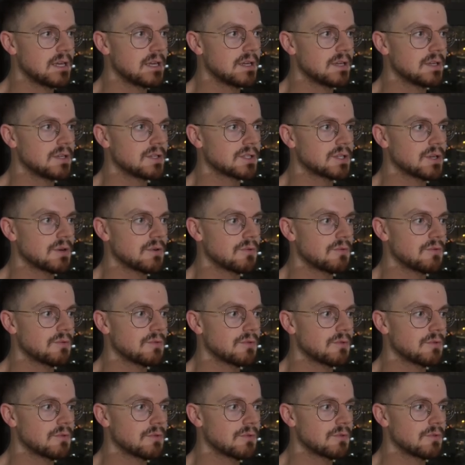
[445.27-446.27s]
So
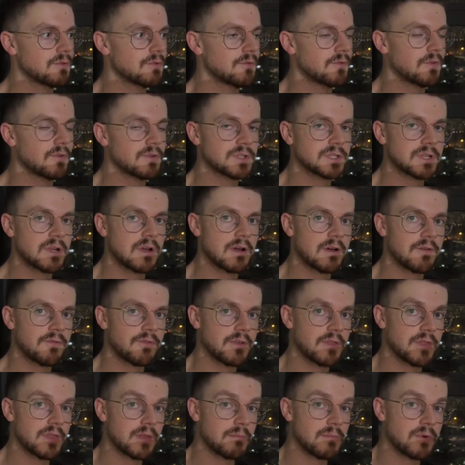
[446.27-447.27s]
first off,
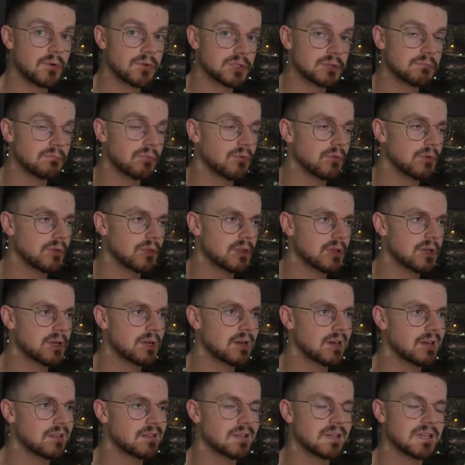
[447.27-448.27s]
the most important thing
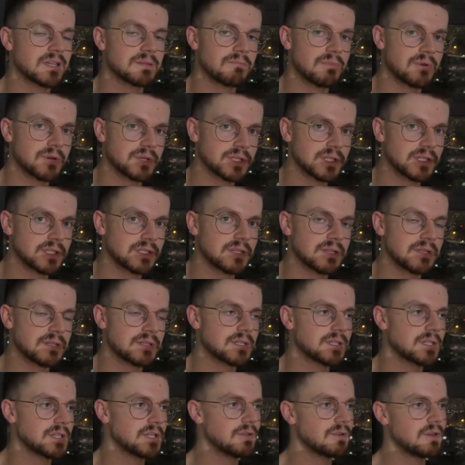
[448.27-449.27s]
I think is
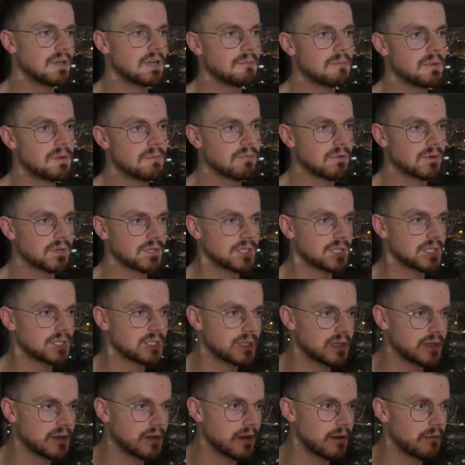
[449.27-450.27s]
persistence. You need to be
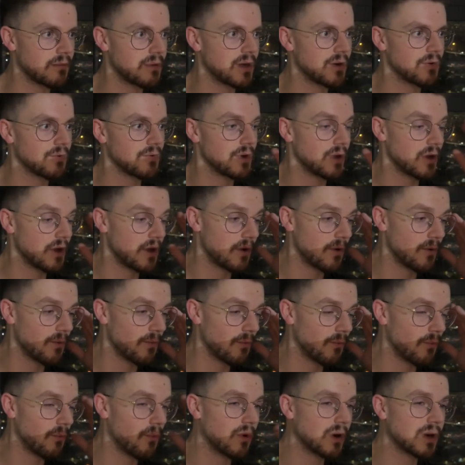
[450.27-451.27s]
persistent about
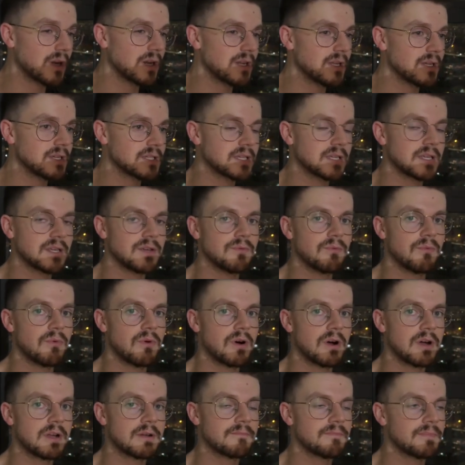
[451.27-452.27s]
what it is that you
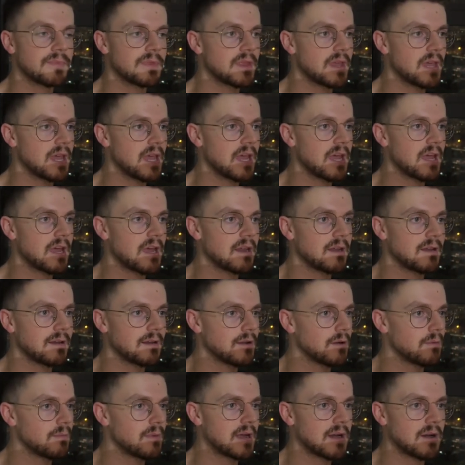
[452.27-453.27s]
want. And
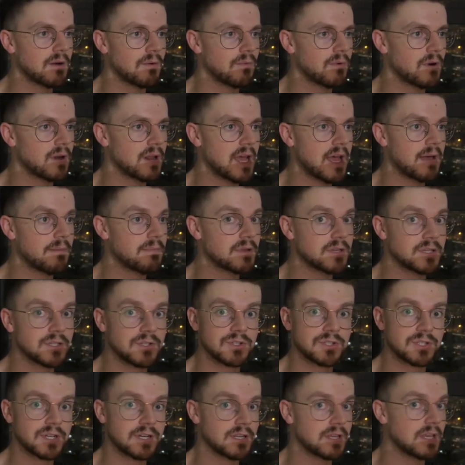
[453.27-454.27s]
no matter what happens, you
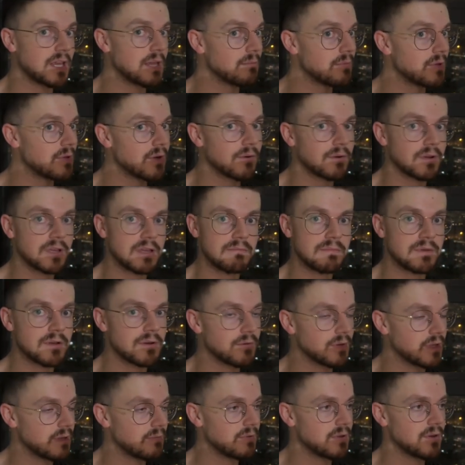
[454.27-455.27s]
just got to keep going, keep
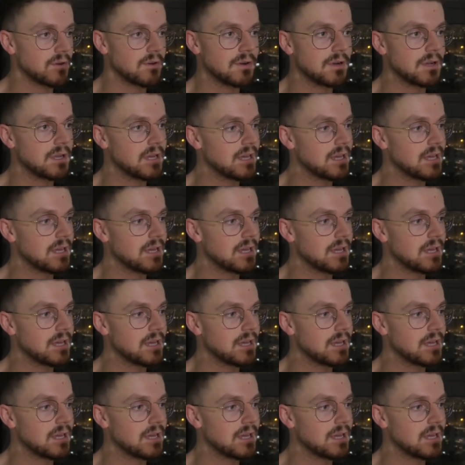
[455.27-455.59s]
going, keep going.